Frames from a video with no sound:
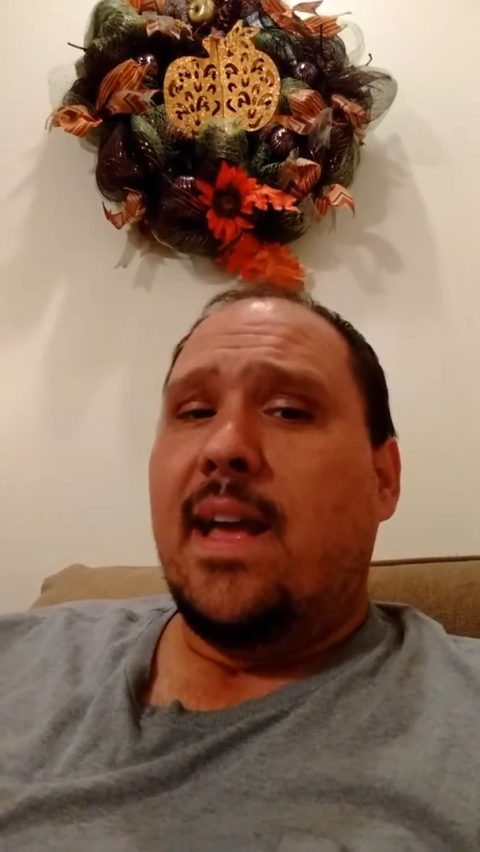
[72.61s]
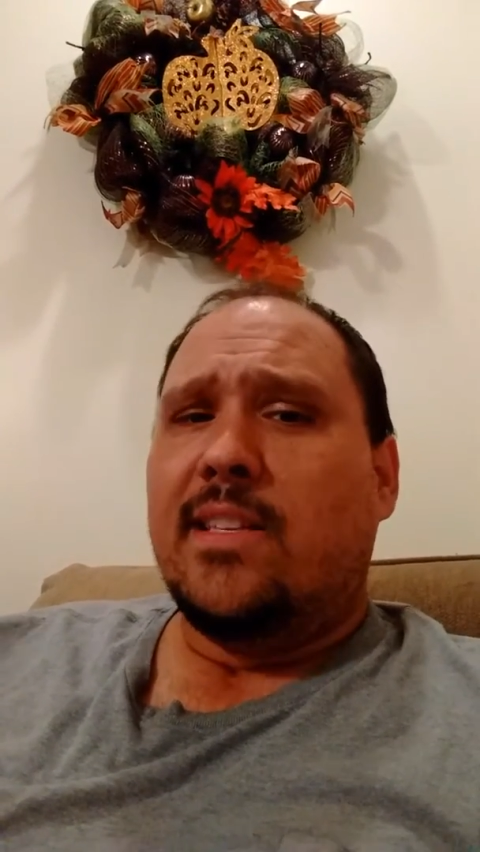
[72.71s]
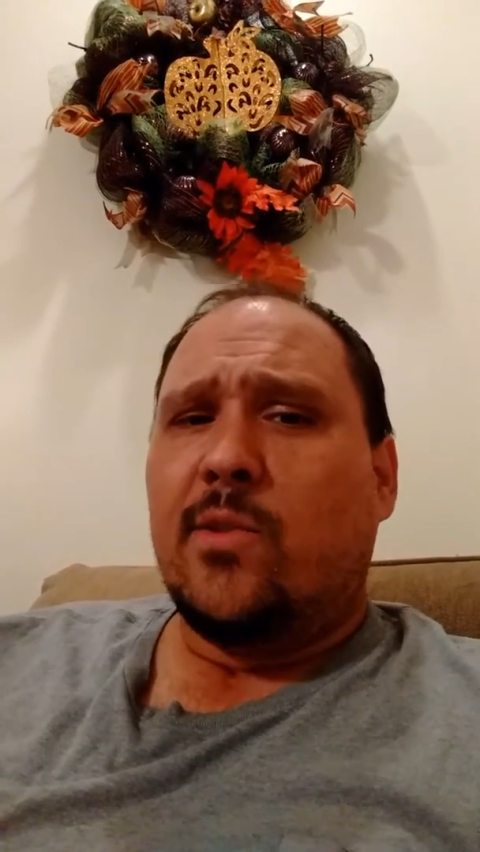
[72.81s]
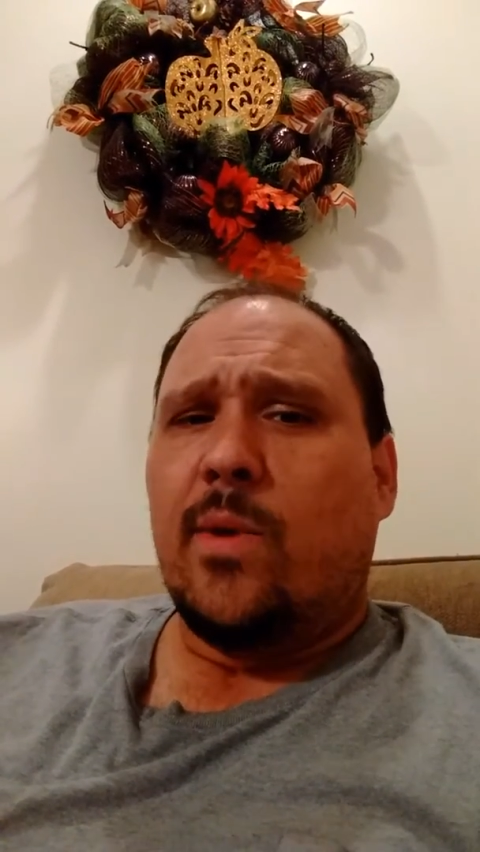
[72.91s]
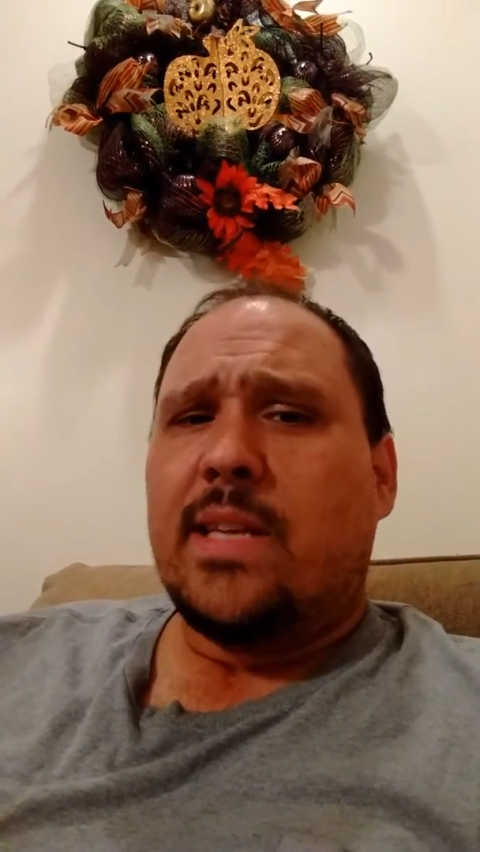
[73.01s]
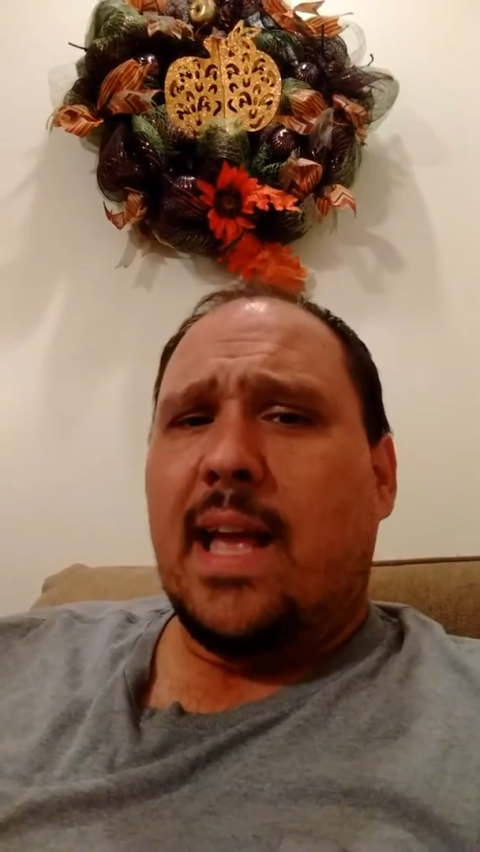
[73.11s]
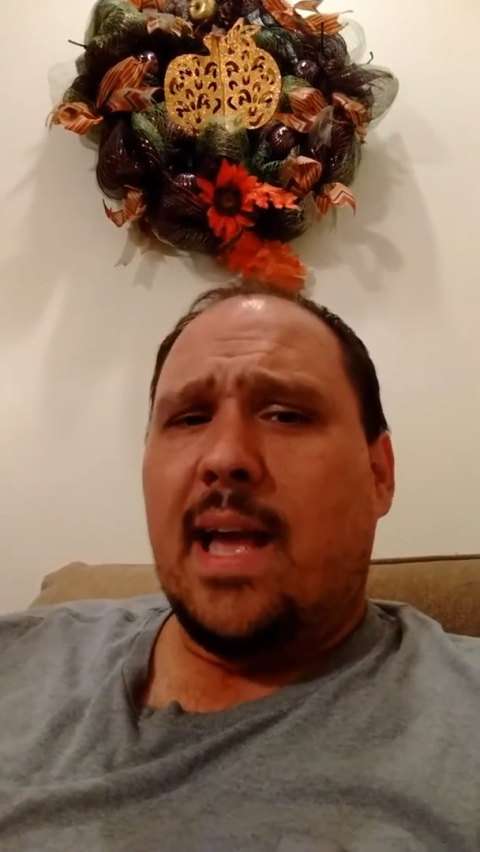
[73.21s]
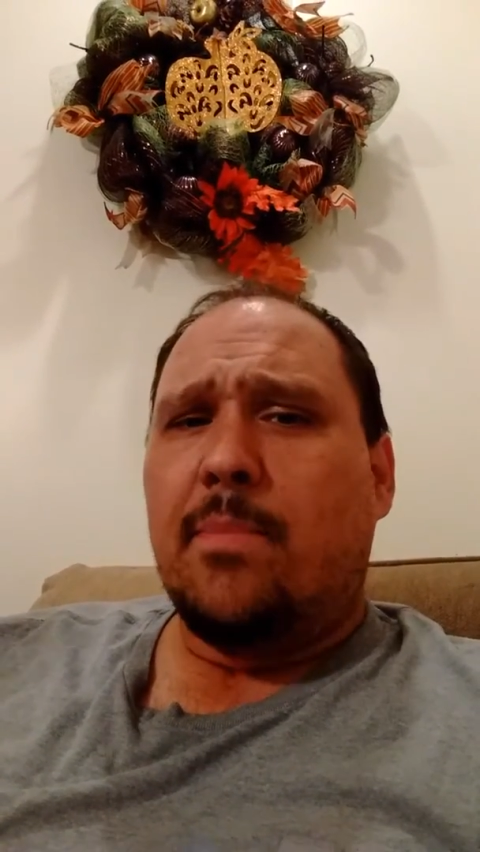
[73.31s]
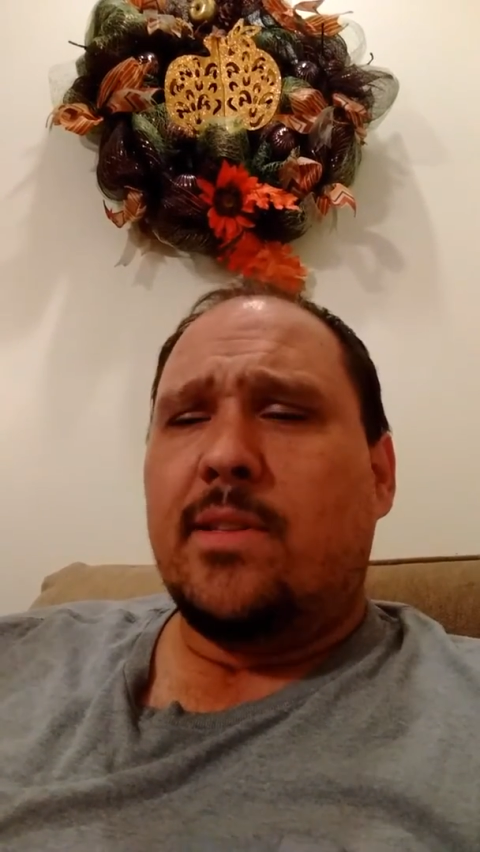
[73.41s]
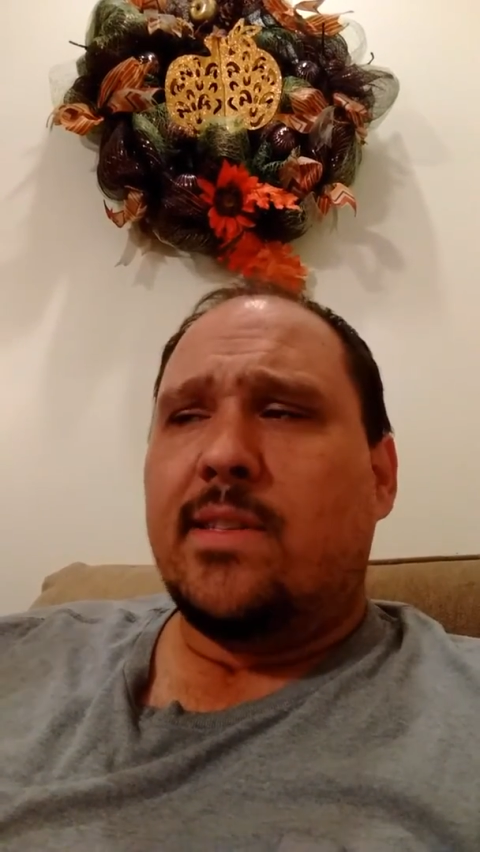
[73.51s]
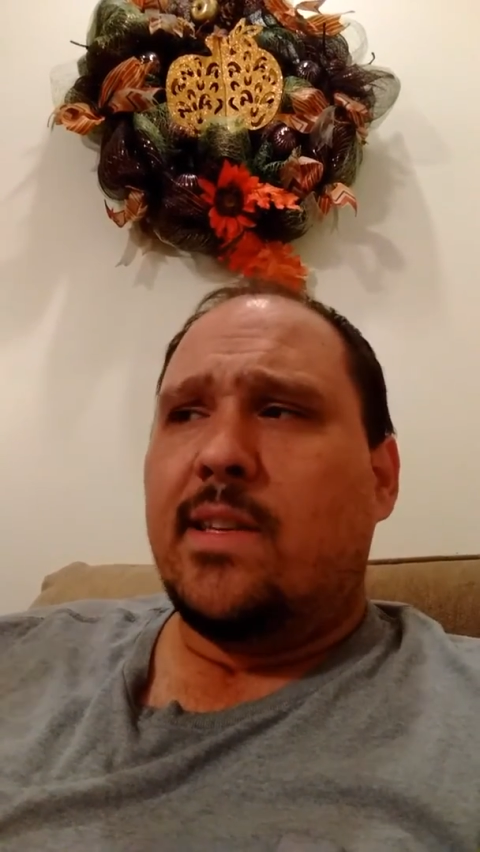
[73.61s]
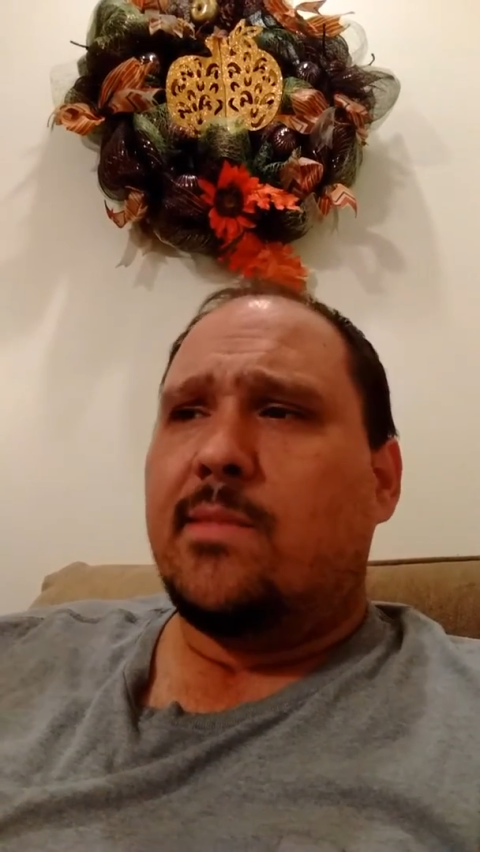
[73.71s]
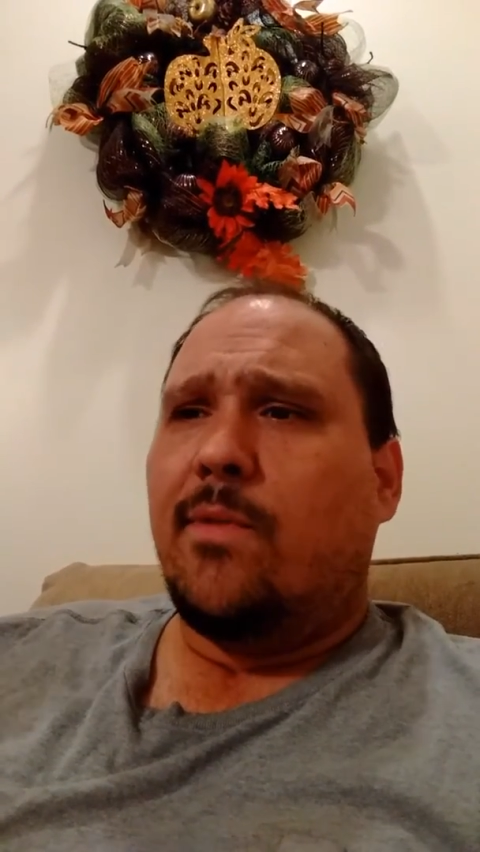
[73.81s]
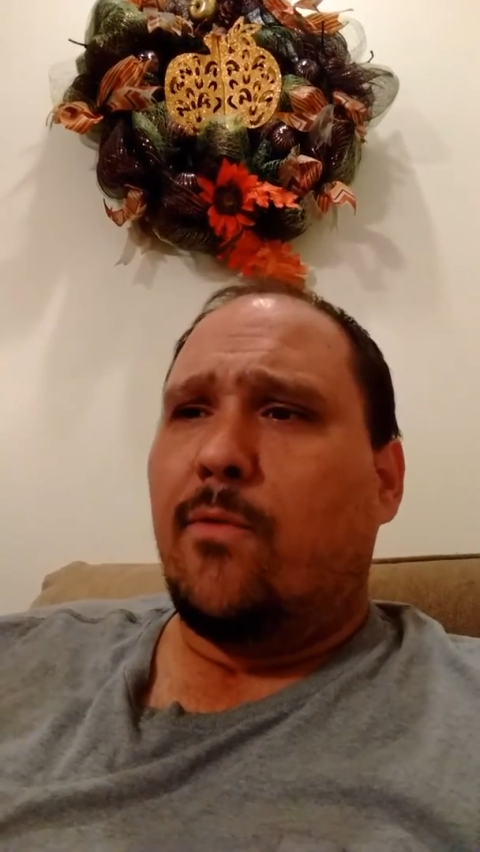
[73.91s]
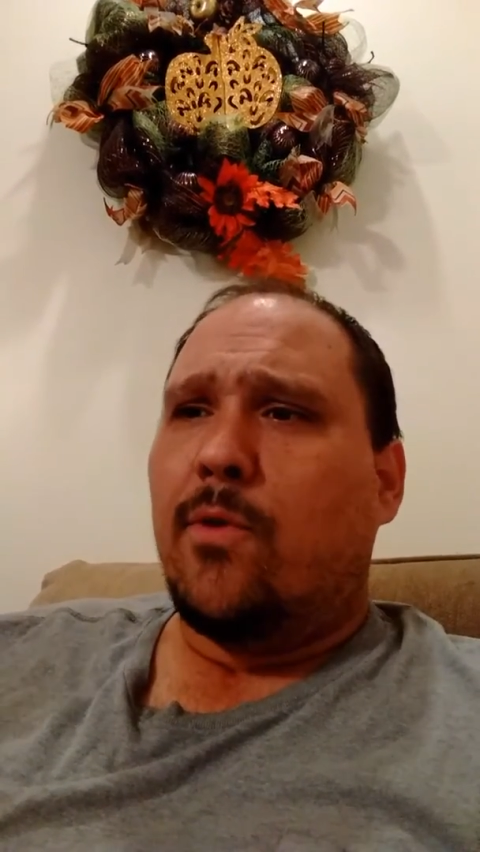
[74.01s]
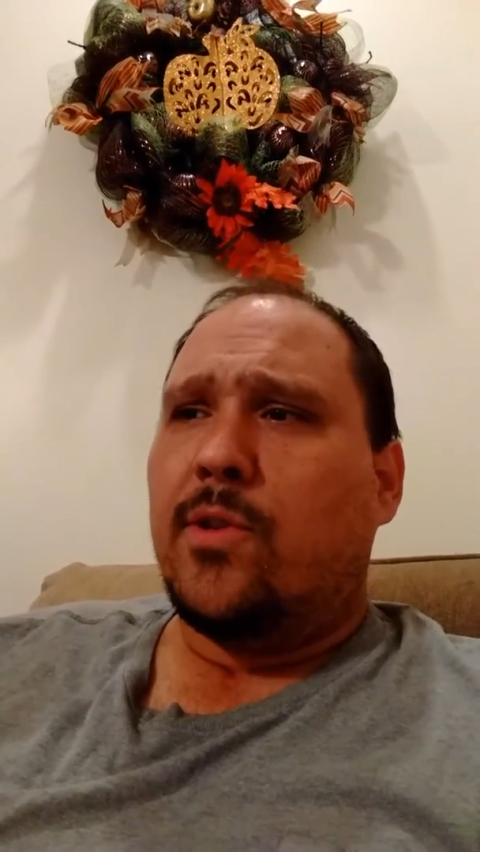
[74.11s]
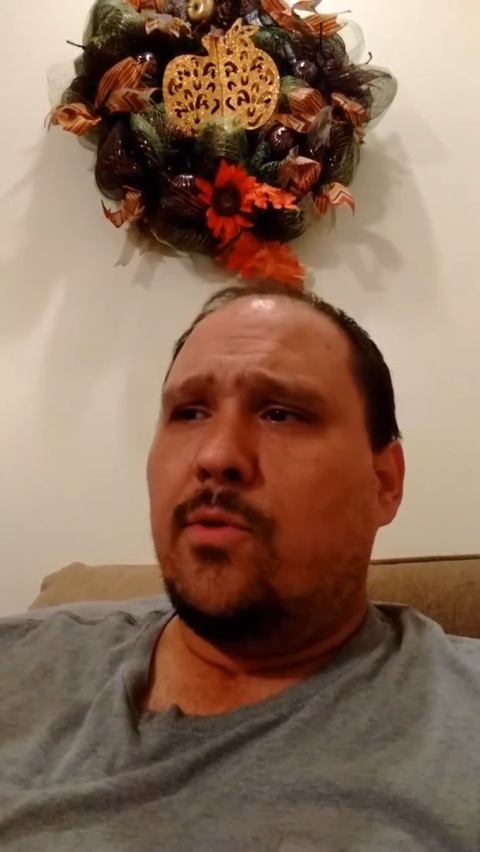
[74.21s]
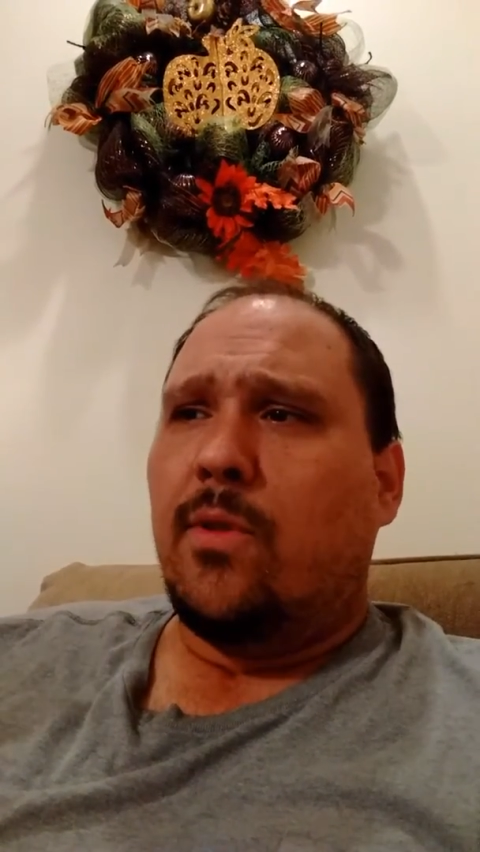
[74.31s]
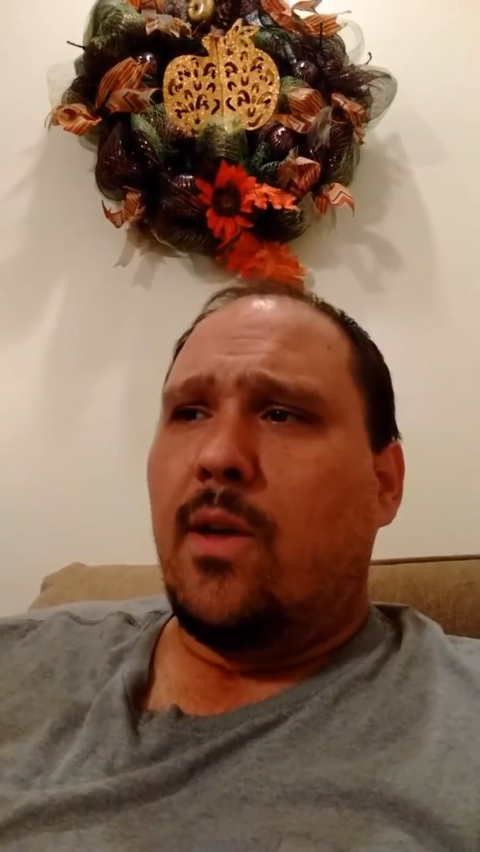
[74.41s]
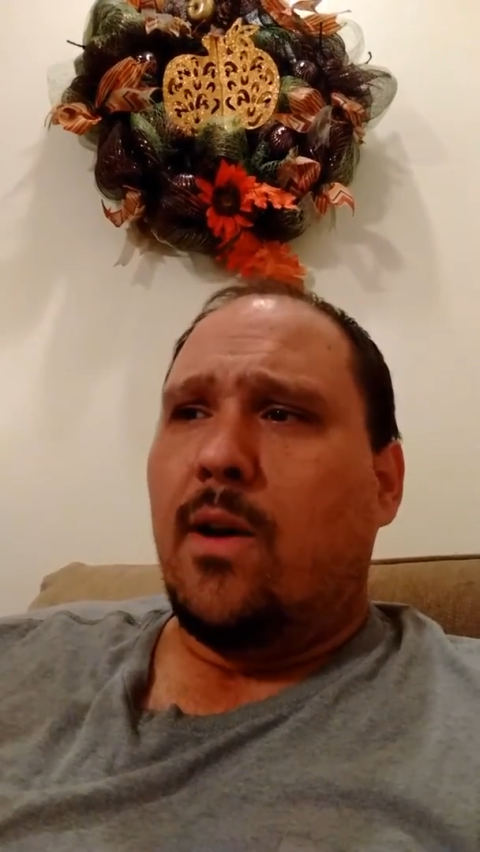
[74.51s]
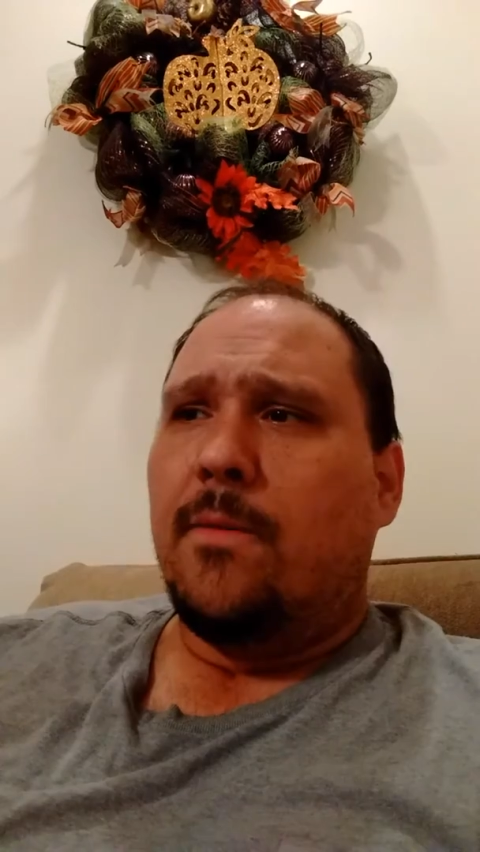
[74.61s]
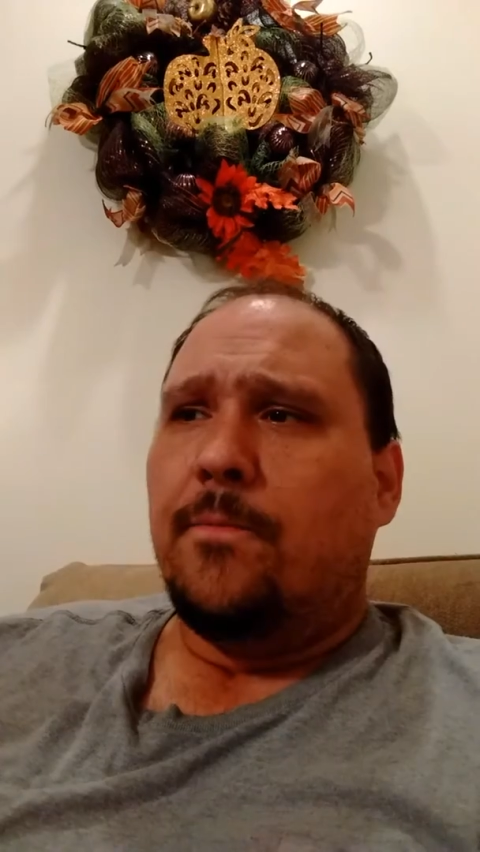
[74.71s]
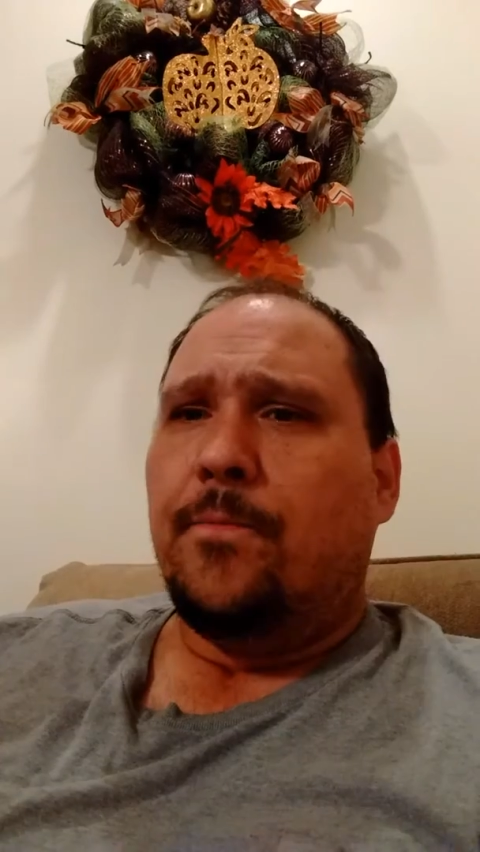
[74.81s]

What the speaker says: And so what happens is, before too long,